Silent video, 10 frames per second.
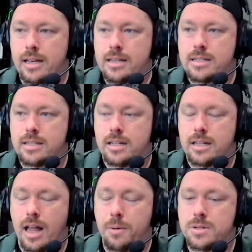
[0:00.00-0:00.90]
and
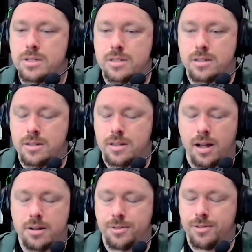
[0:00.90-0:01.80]
that was
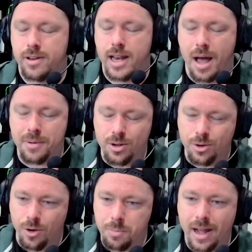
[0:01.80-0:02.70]
a phenomenal
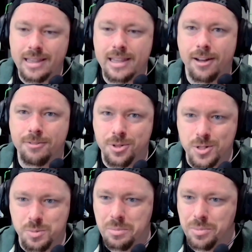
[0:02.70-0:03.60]
group. I loved
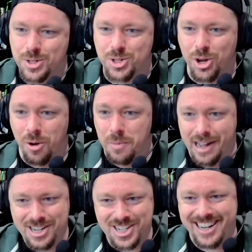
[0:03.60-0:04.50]
those people so much.